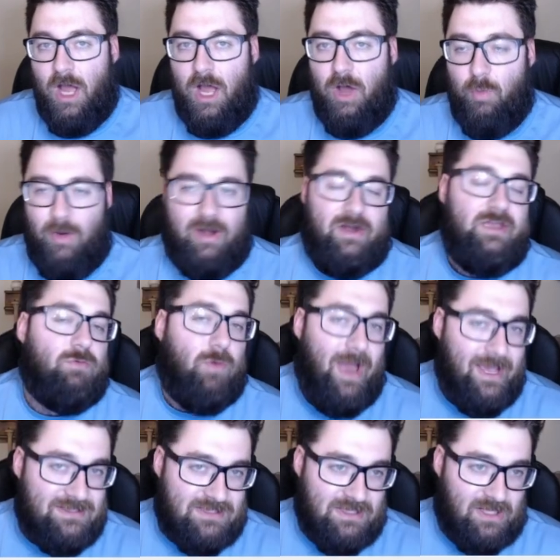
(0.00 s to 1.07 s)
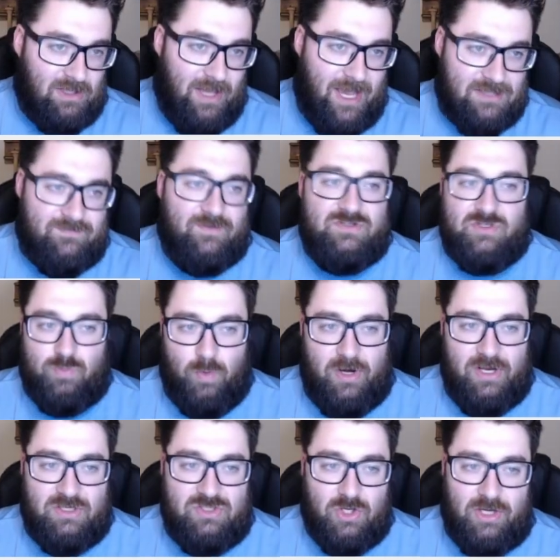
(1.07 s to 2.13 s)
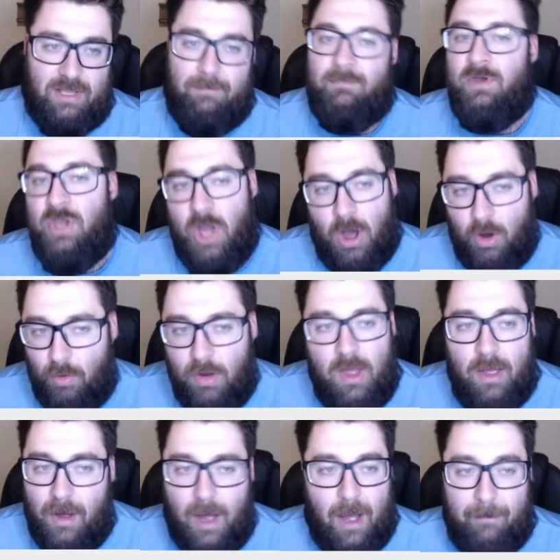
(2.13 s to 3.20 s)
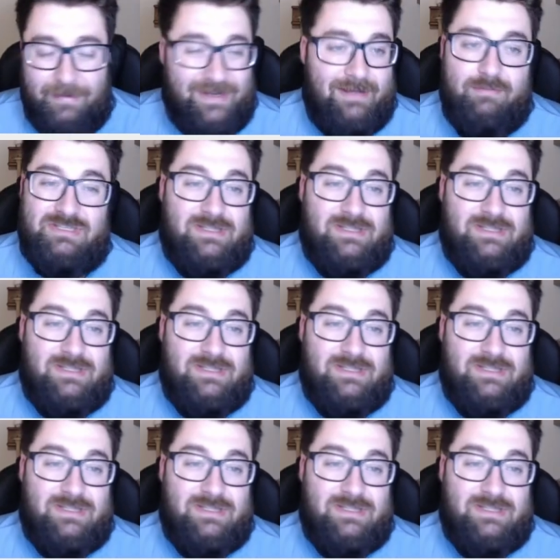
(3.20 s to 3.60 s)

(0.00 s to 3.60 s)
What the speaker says: where he ranks in the class versus where you took him? No, but he was